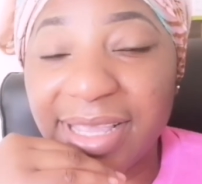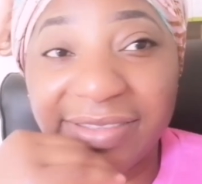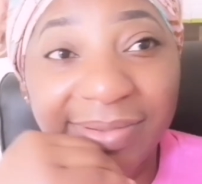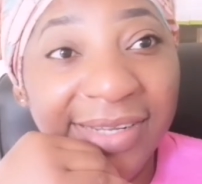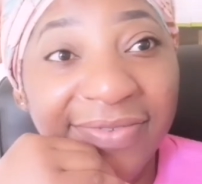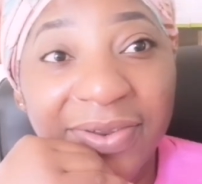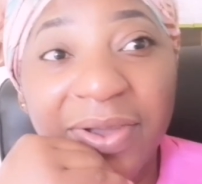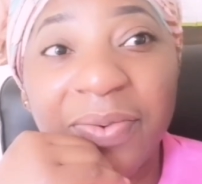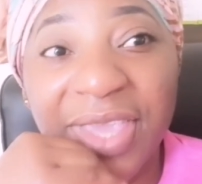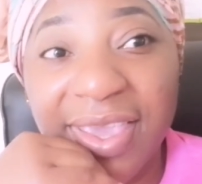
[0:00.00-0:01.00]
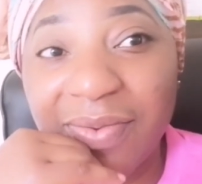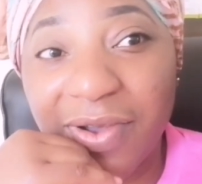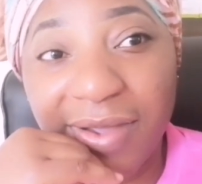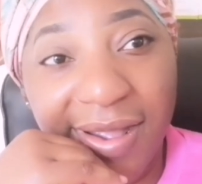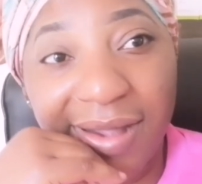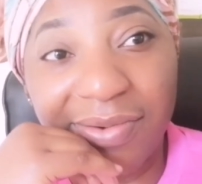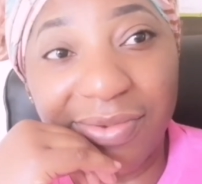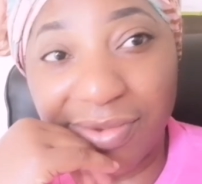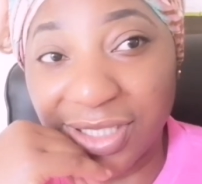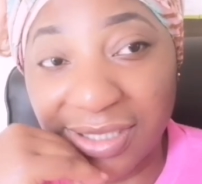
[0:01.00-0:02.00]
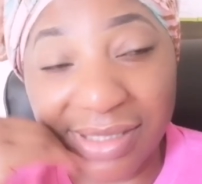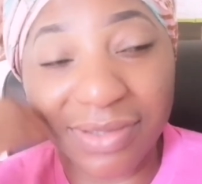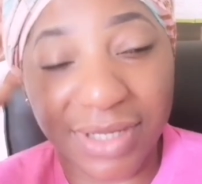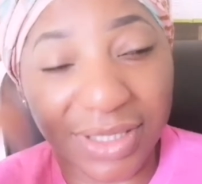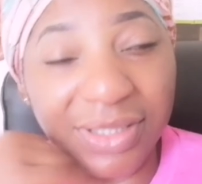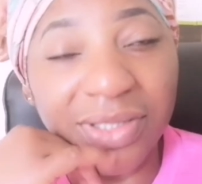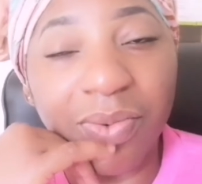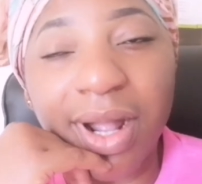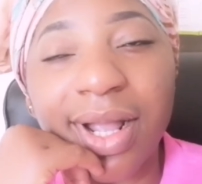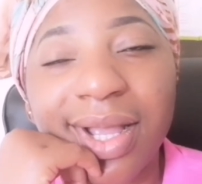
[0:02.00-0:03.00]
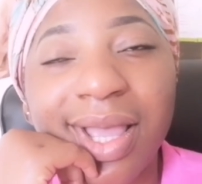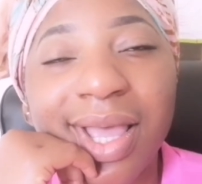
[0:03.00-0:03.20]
especially if you're not a gig worker still rushing to work.